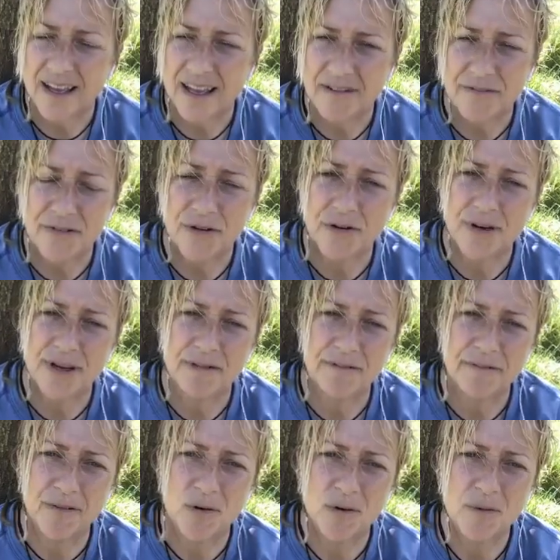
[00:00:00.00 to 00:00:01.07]
if you're
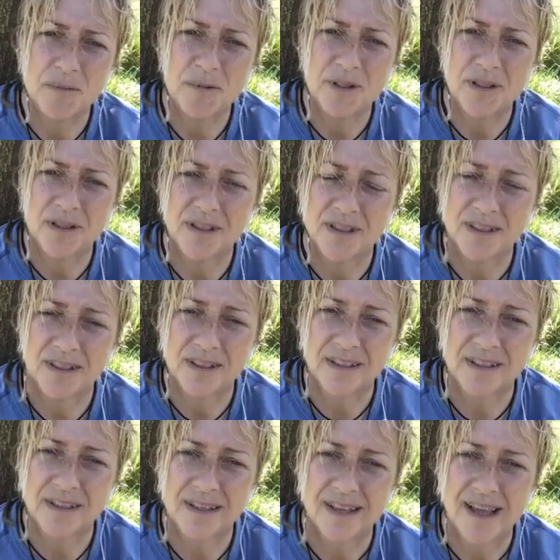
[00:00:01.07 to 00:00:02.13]
informed
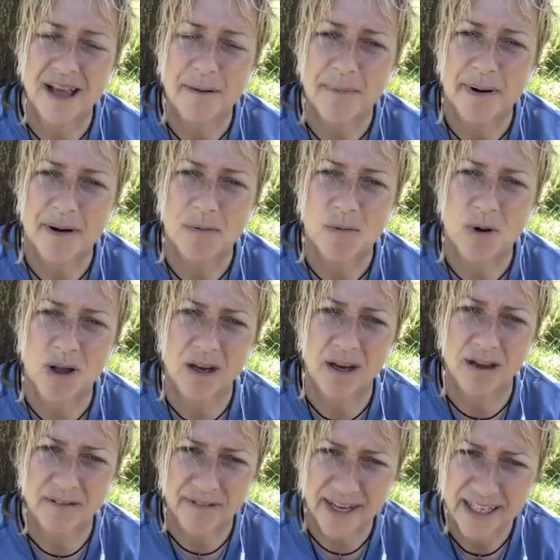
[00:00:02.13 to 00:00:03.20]
about what
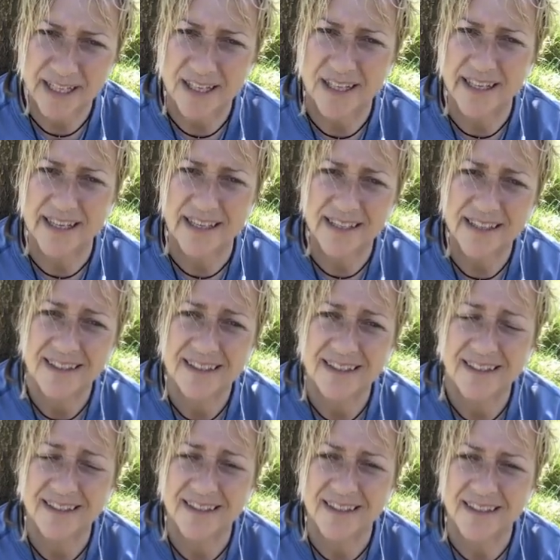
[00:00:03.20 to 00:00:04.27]
love actually is,
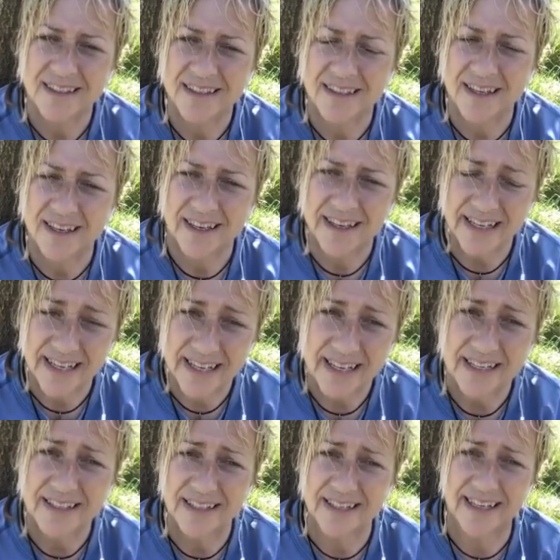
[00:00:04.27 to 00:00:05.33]
that it
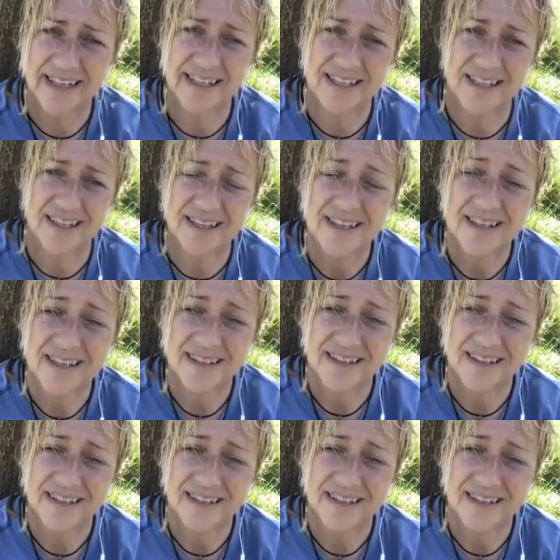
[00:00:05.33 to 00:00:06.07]
is an energy,